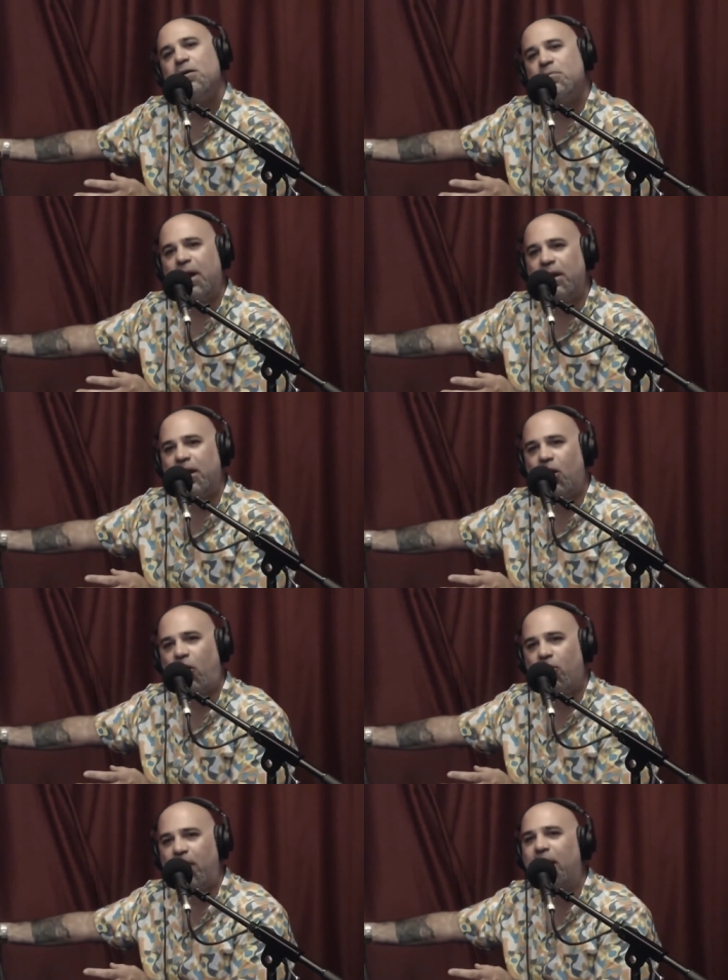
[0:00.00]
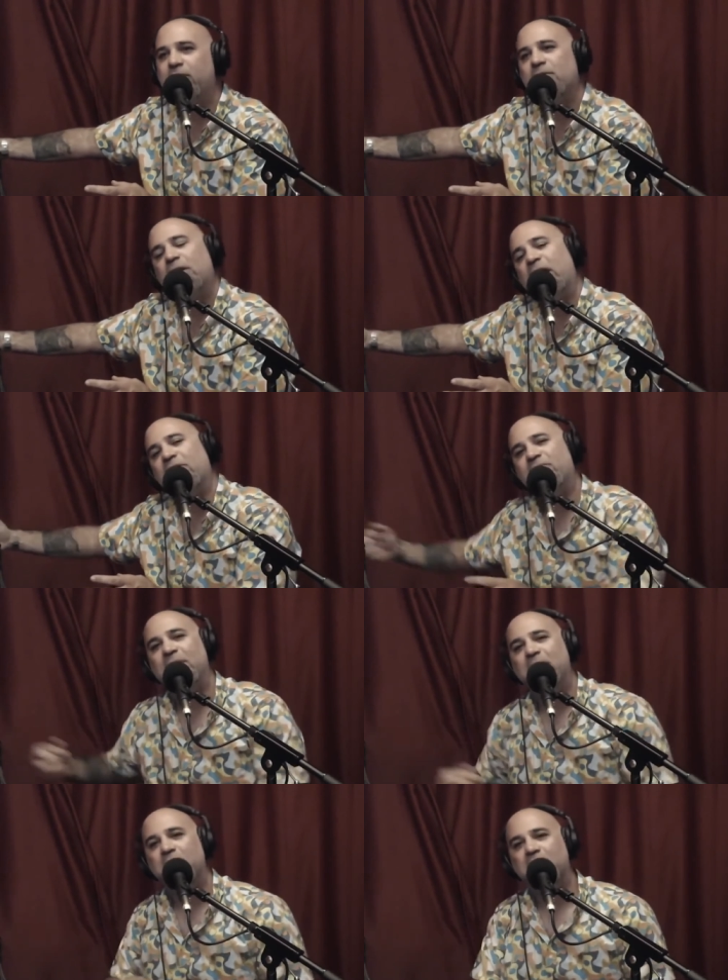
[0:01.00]
my like home other life
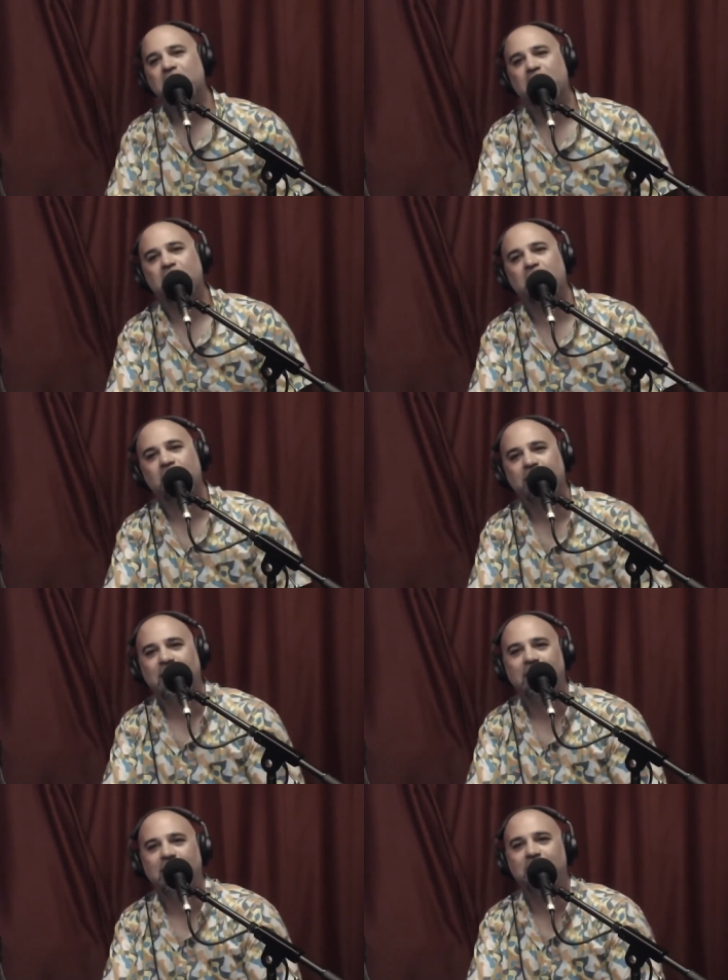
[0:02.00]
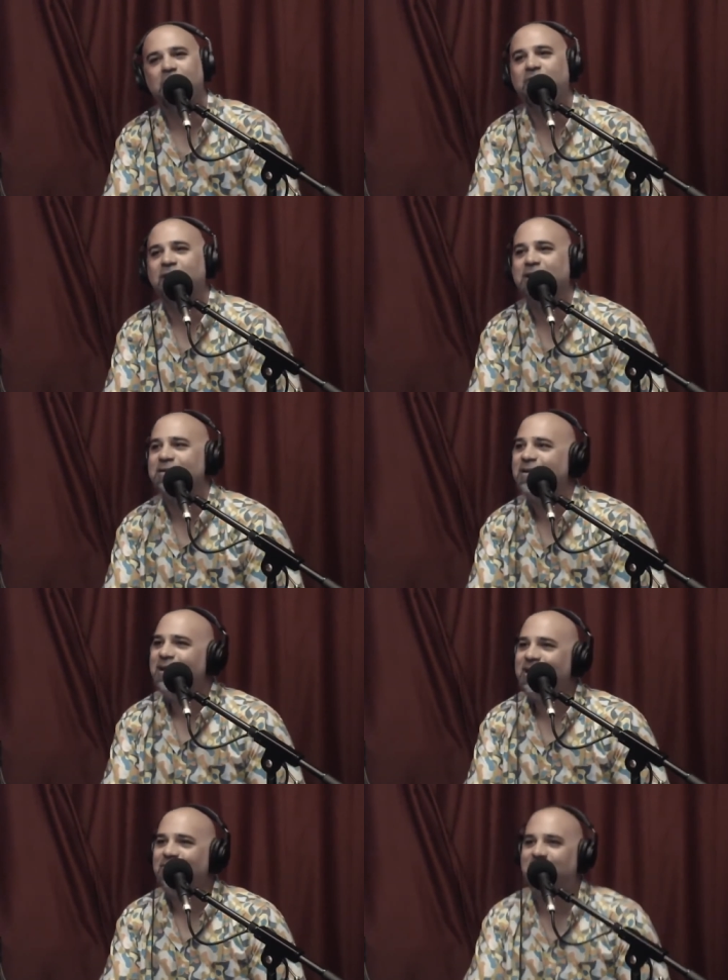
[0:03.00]
maybe and i don't know like i, I don't know if i could
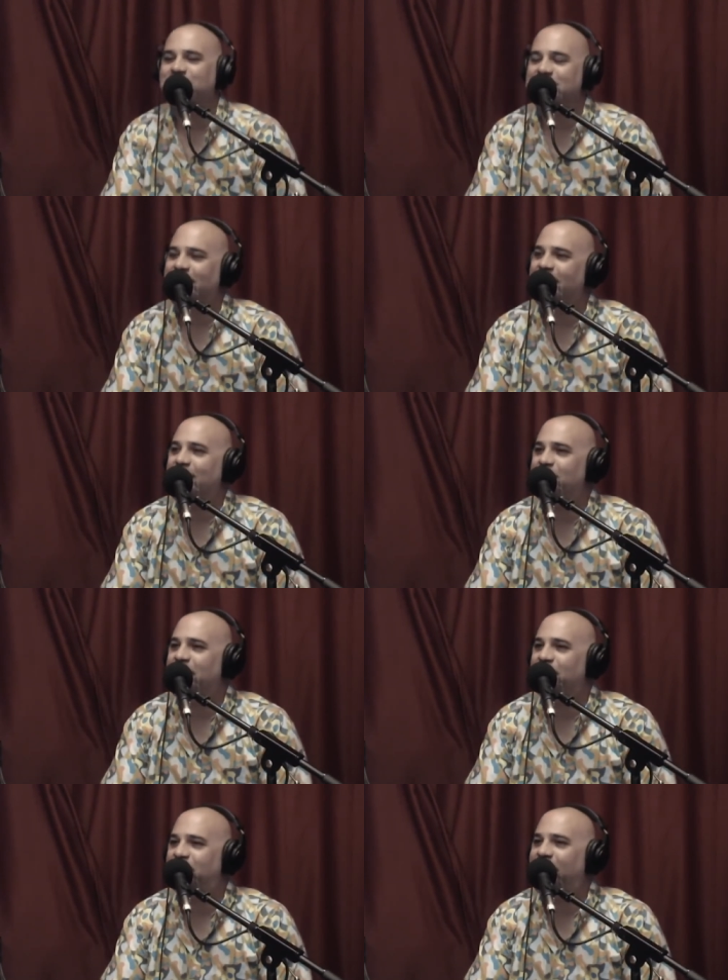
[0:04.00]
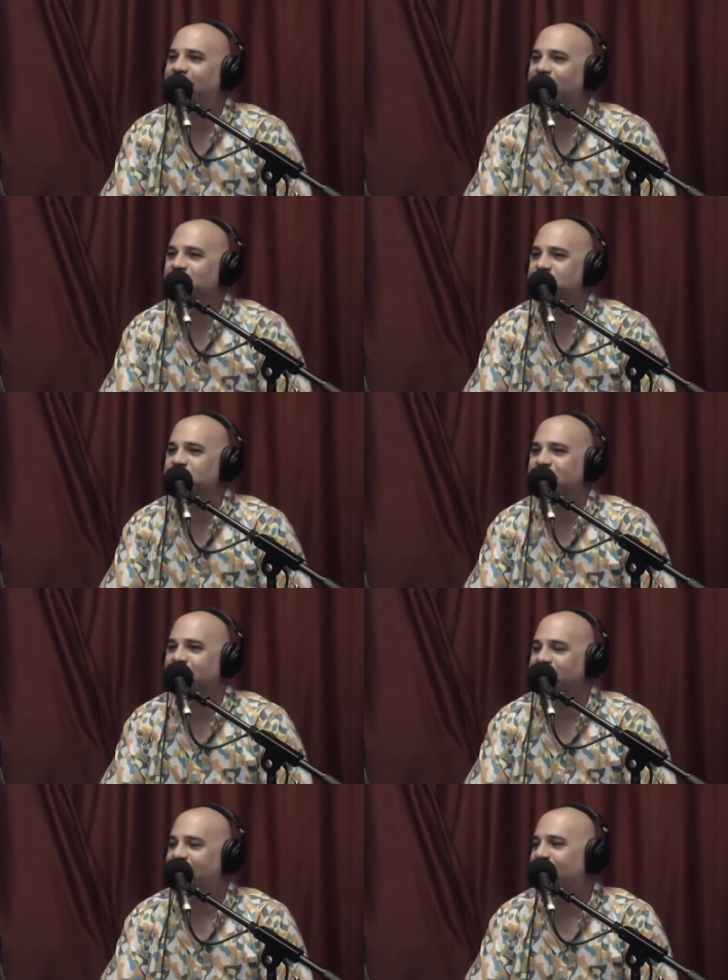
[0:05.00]
if i was like yeah, i met a fan on the street
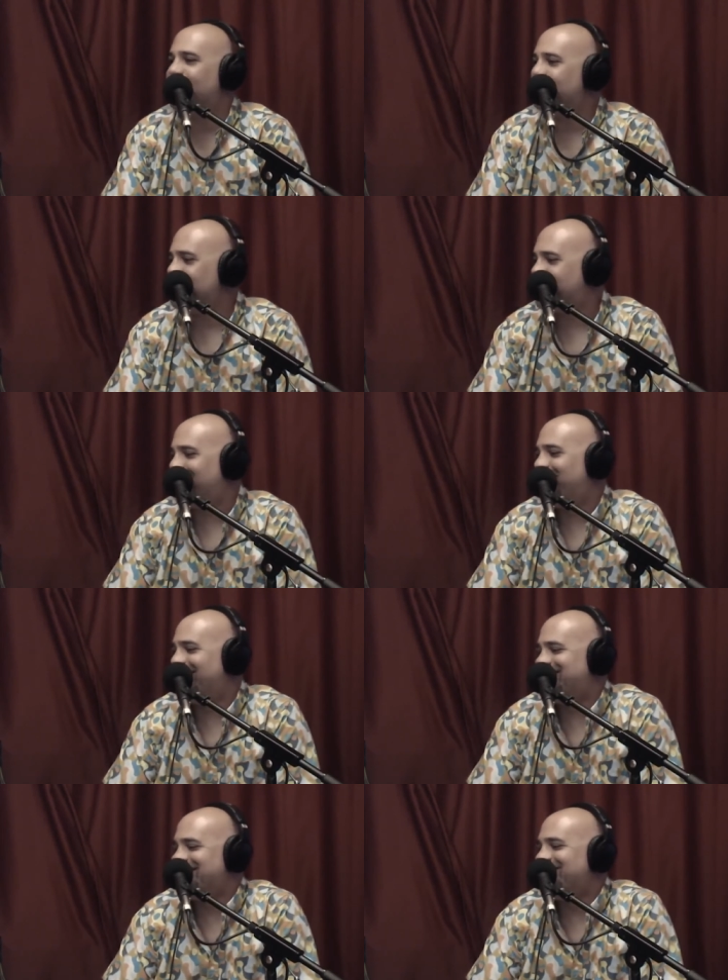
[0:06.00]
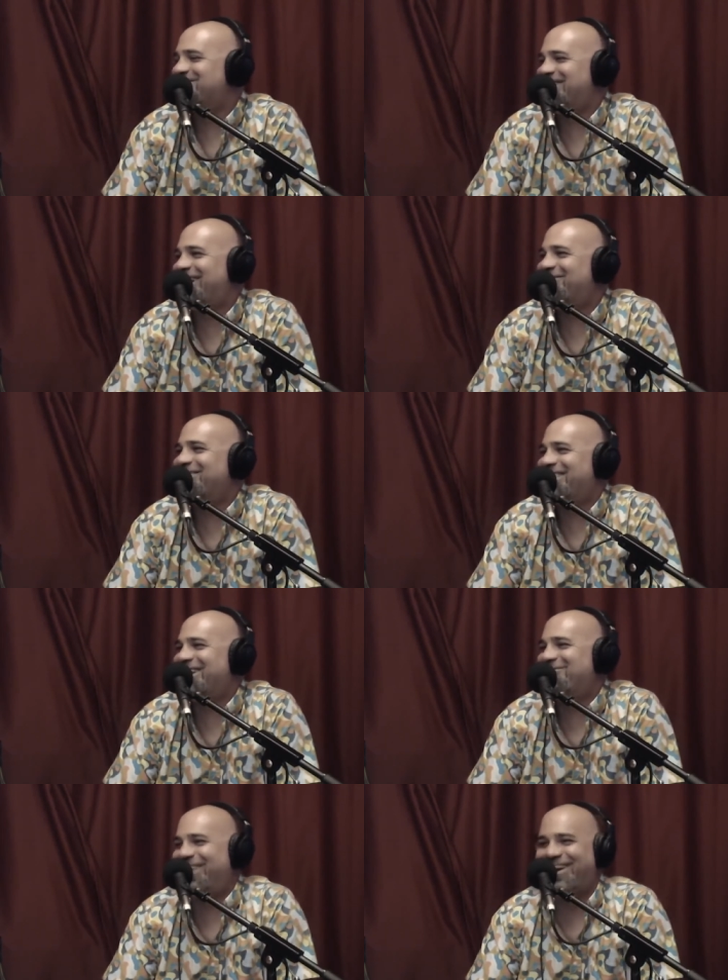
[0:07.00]
and hannah will you come on a dinner date with
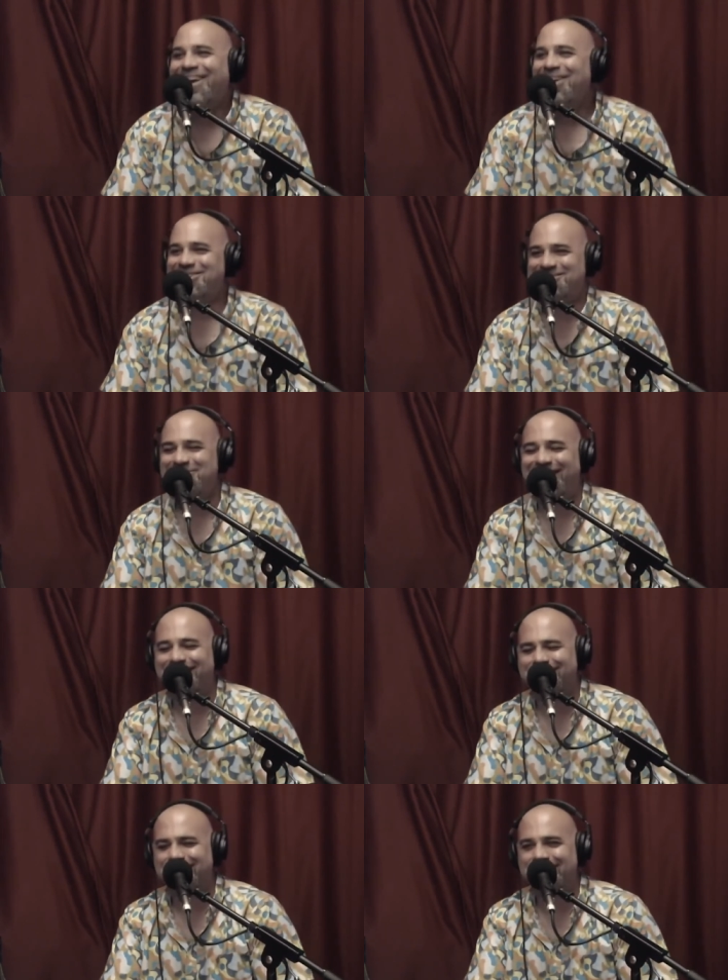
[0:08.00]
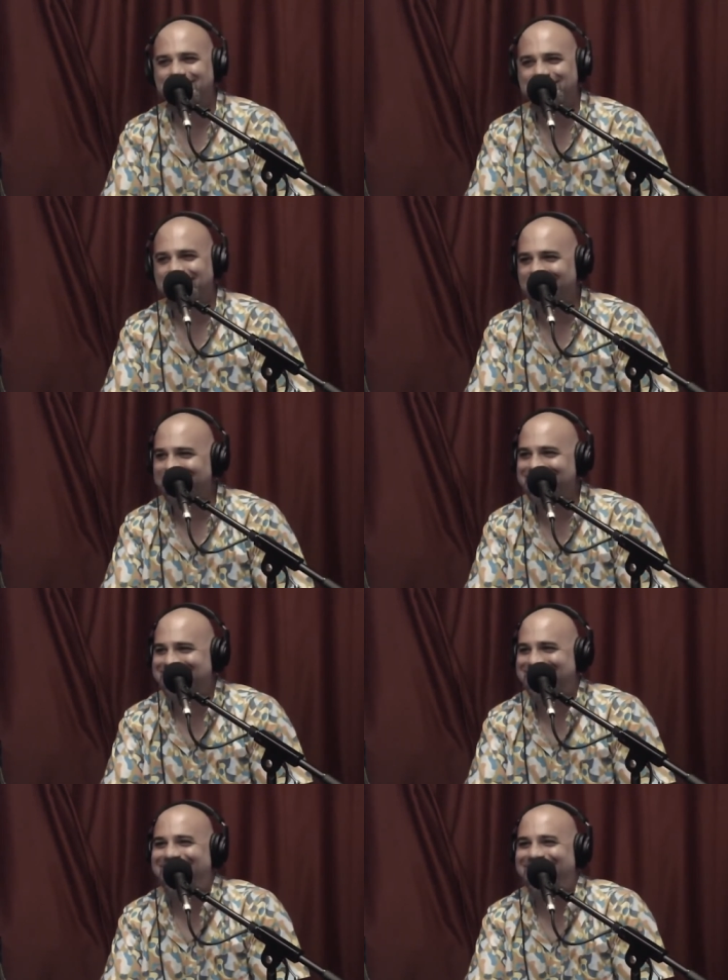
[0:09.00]
them like she'd be like are you serious